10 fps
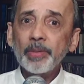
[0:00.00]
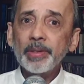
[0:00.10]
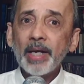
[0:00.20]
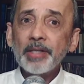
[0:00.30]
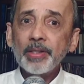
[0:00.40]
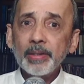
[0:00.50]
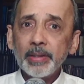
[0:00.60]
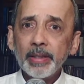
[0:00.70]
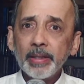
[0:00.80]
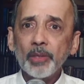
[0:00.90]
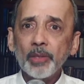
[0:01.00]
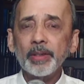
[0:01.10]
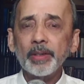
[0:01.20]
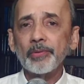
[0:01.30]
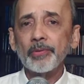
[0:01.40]
National
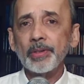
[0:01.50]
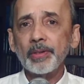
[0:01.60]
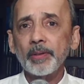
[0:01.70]
Economic Council.